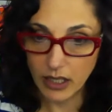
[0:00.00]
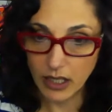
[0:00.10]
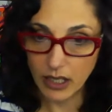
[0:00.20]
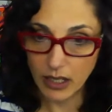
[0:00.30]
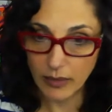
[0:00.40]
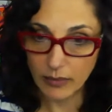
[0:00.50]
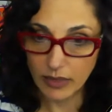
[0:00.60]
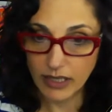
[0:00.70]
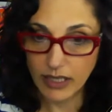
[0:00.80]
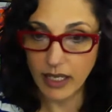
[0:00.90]

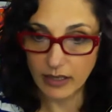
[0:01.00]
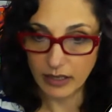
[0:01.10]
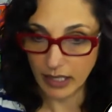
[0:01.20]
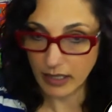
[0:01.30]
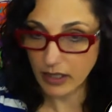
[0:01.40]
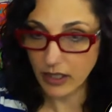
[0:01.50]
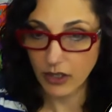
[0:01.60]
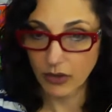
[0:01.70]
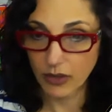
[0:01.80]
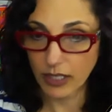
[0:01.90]
It says, yes, the
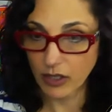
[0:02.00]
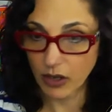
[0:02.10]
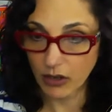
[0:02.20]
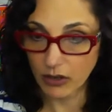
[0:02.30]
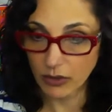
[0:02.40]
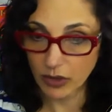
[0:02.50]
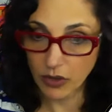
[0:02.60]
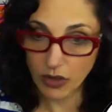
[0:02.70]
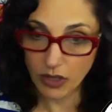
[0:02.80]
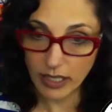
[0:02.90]
Q&As are also
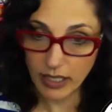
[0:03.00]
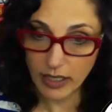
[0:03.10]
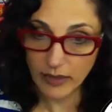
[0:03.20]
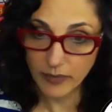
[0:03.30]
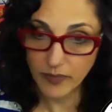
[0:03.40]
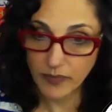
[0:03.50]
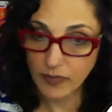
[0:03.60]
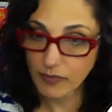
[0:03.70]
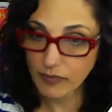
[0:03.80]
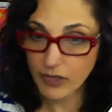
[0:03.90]
recorded.
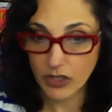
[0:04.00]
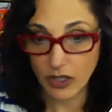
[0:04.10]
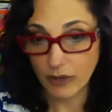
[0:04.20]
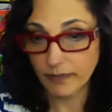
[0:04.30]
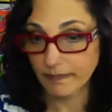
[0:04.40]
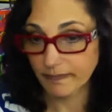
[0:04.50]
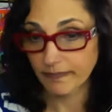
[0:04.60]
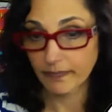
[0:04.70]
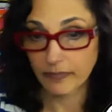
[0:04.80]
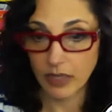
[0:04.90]
So,
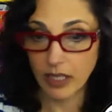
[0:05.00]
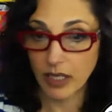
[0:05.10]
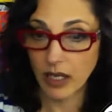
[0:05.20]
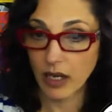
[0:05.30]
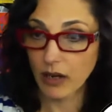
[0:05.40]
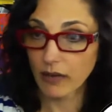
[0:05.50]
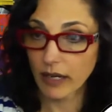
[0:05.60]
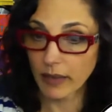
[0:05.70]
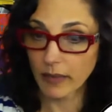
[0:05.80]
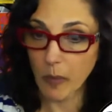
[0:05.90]
all
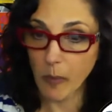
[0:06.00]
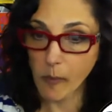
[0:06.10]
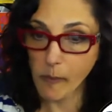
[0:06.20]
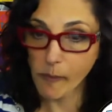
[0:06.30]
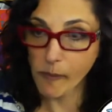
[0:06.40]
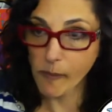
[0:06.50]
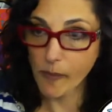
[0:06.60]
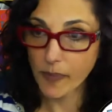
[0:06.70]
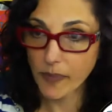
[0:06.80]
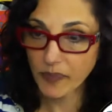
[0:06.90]
right.
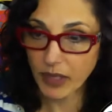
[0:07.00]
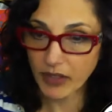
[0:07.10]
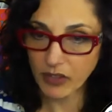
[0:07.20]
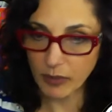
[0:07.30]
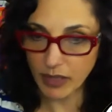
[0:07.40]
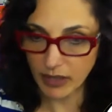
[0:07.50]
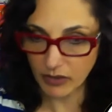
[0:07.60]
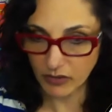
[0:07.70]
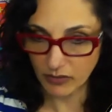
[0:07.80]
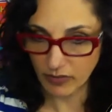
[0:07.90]
And
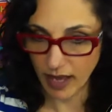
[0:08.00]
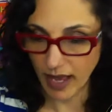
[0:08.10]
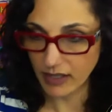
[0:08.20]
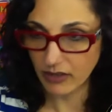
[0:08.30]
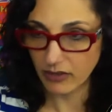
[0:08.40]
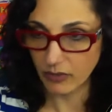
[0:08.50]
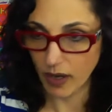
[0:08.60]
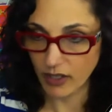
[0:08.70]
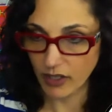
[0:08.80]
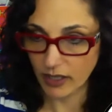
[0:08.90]
somebody's asked,
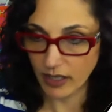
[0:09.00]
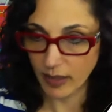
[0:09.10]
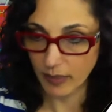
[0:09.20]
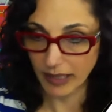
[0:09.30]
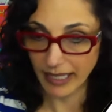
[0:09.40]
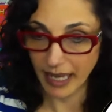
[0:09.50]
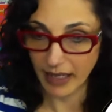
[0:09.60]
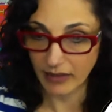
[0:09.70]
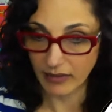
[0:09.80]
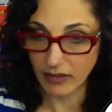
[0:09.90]
why should I sign up
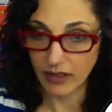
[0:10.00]
again?